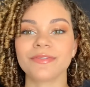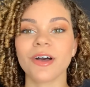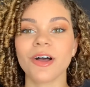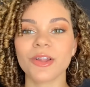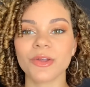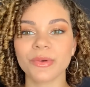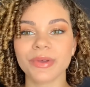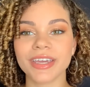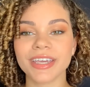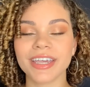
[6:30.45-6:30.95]

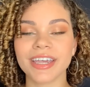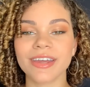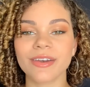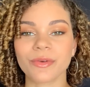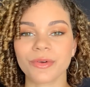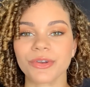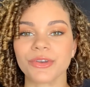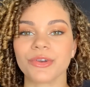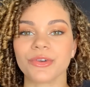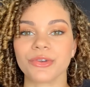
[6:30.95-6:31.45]
following it
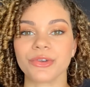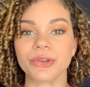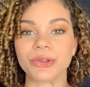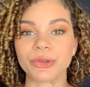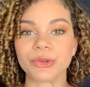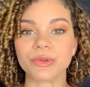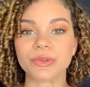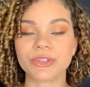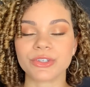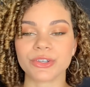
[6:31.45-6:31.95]
or you're
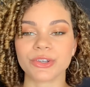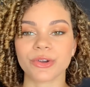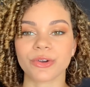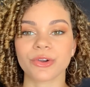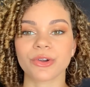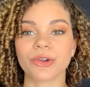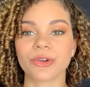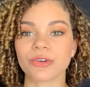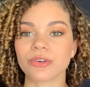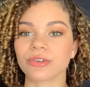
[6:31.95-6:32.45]
new to your
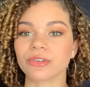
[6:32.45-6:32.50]
curl